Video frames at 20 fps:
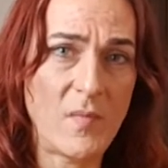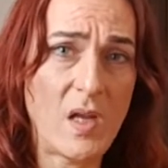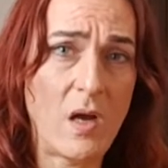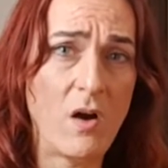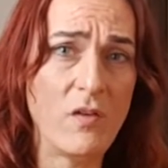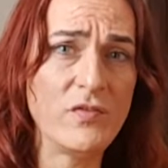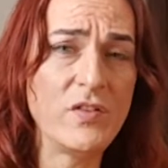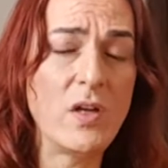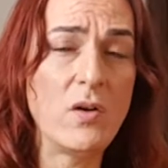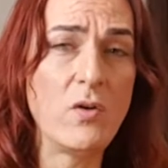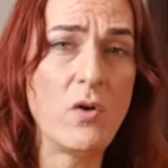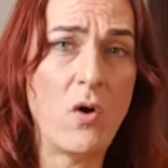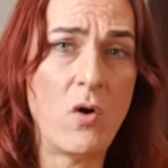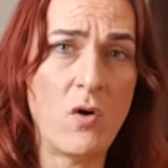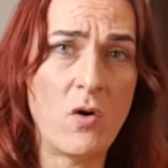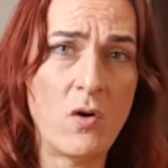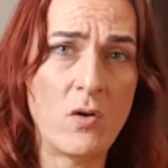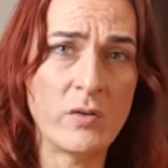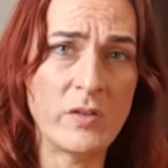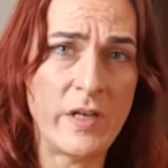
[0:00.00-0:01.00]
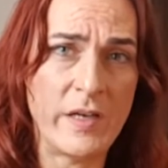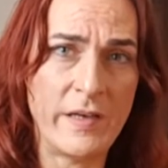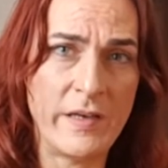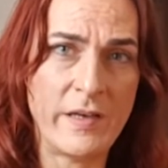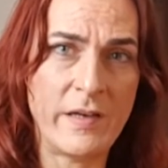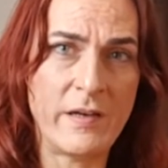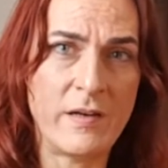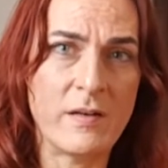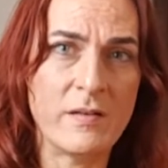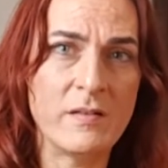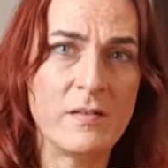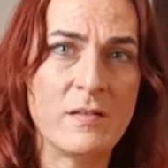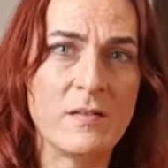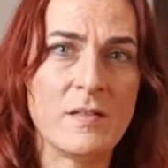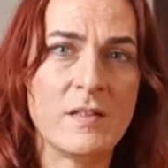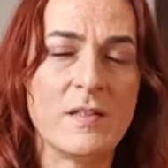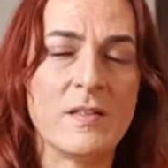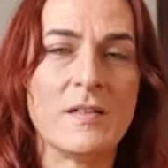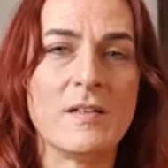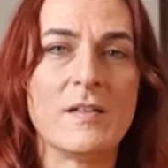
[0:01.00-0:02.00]
of the long-haired
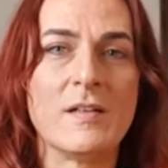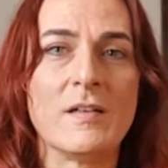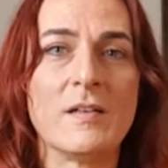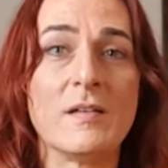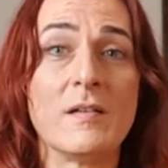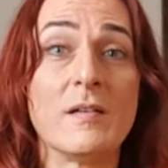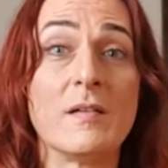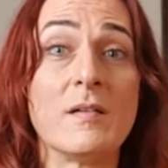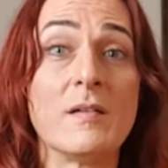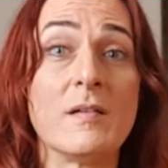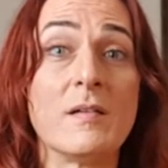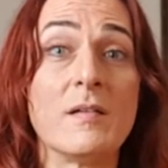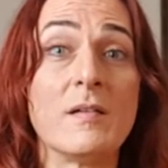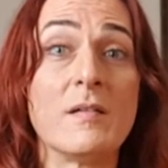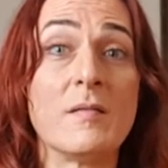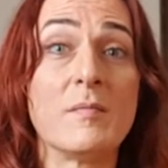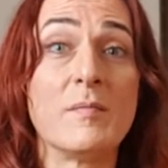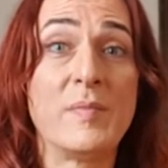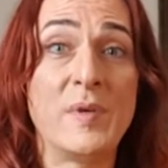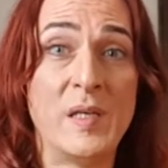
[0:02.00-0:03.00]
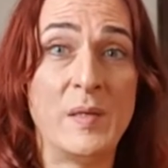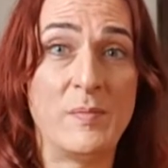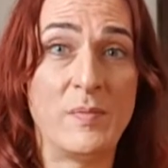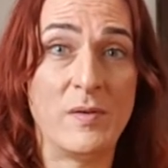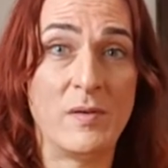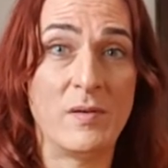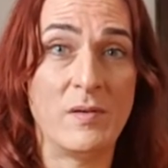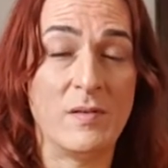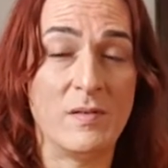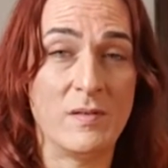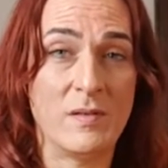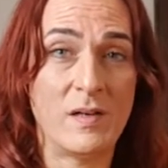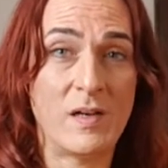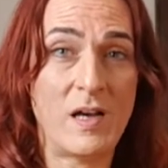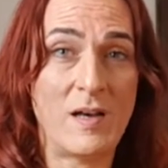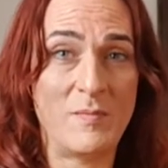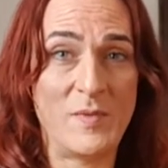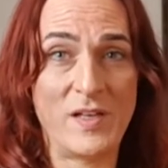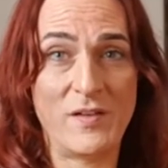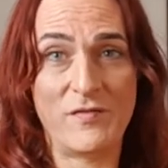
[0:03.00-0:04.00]
people
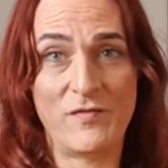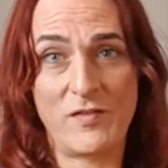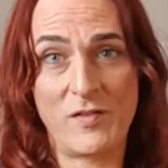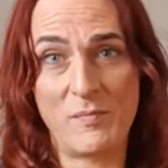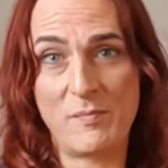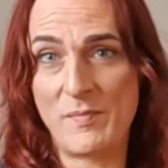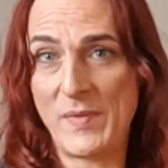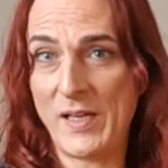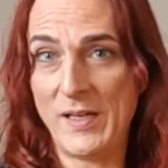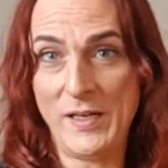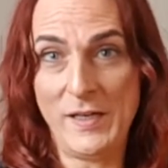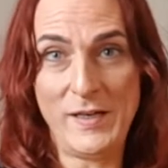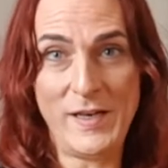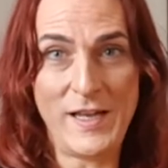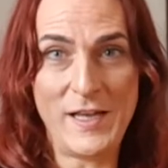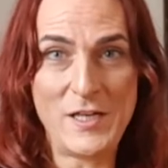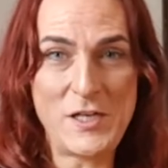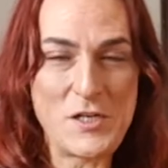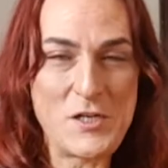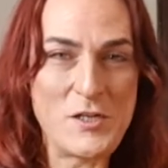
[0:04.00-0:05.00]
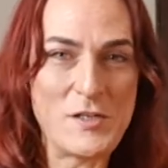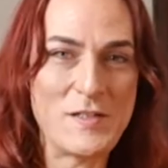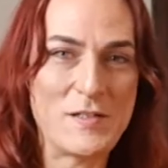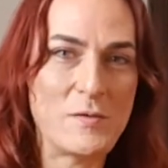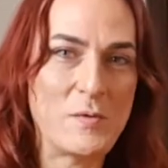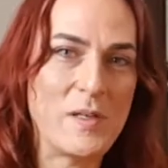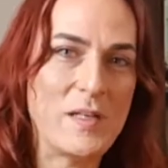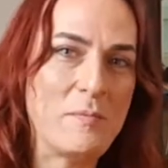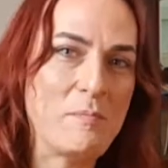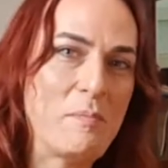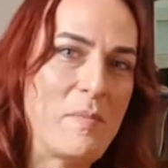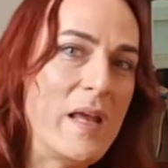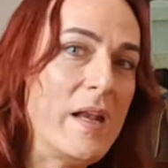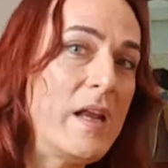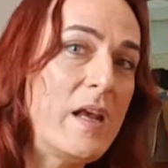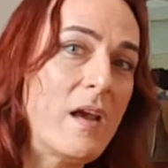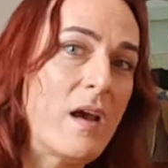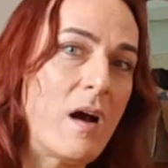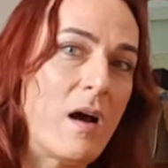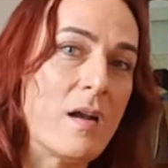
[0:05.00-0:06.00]
coming from many nations with
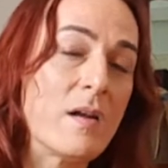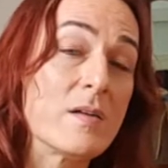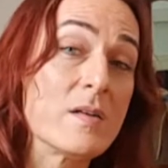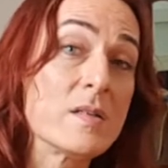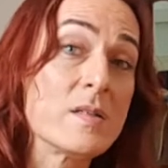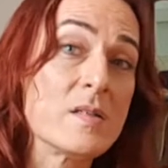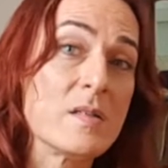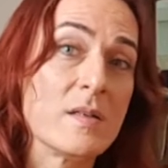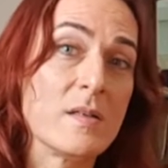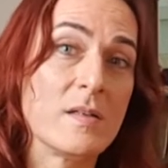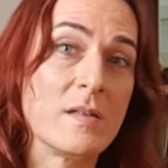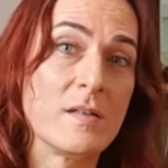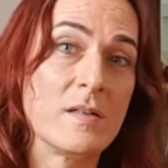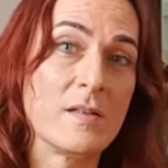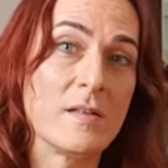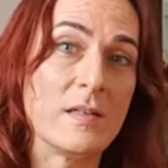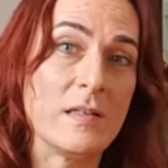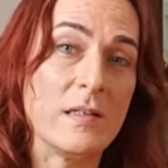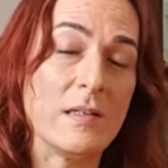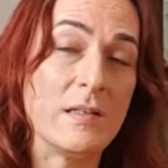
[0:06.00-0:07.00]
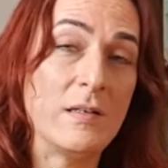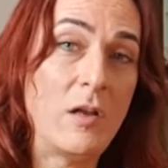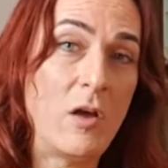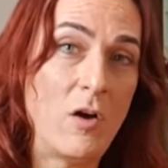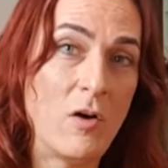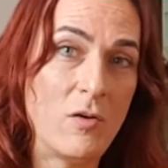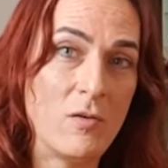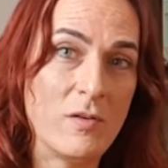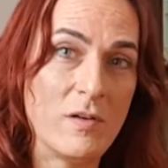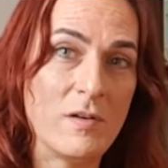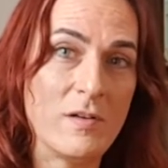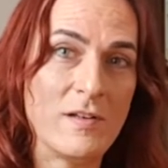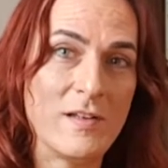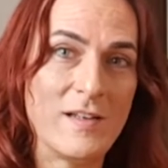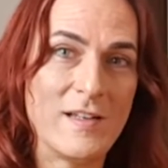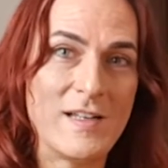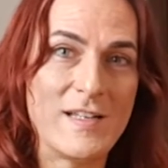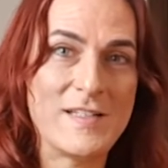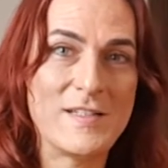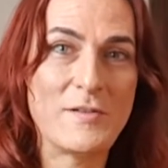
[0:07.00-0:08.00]
many colors, known
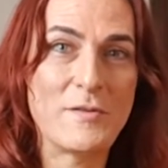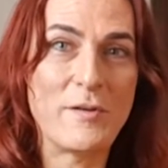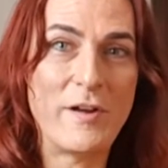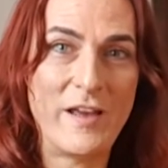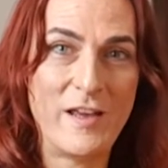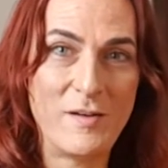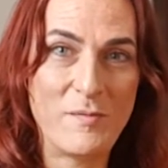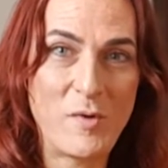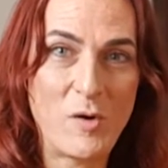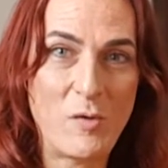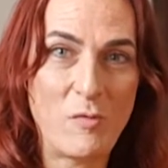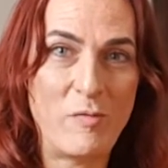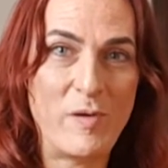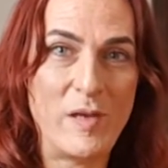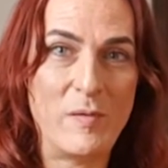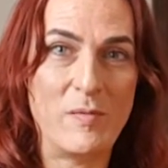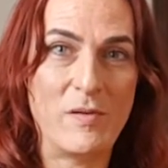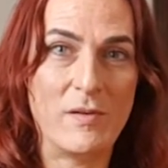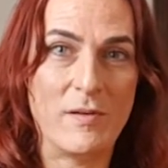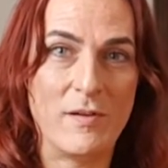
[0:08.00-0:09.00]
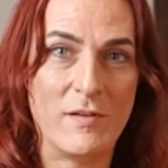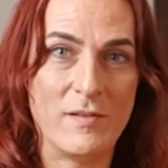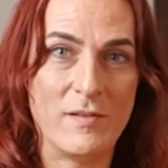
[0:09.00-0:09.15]
as the rainbow people,